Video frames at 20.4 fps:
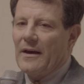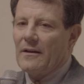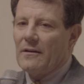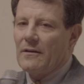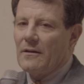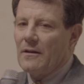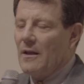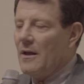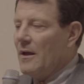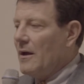that.
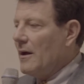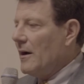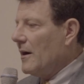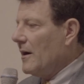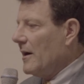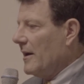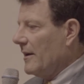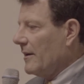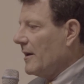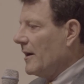
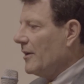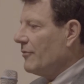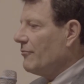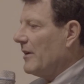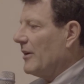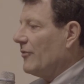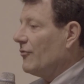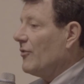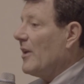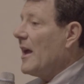Uh, in
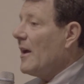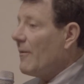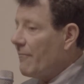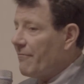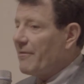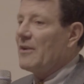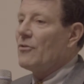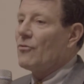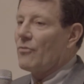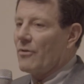contrast,
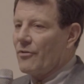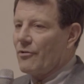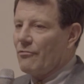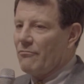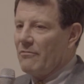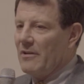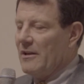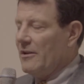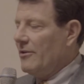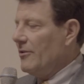every North
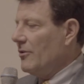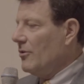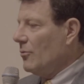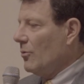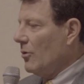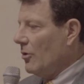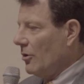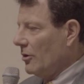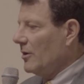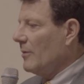Korean
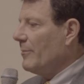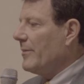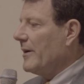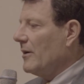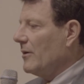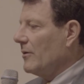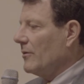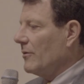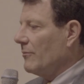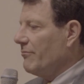knew all
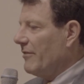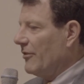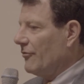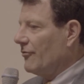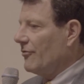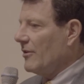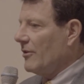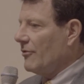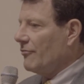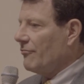about
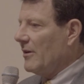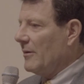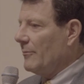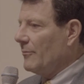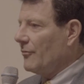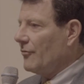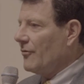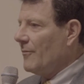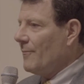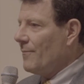President
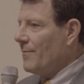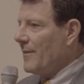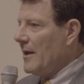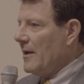Trump's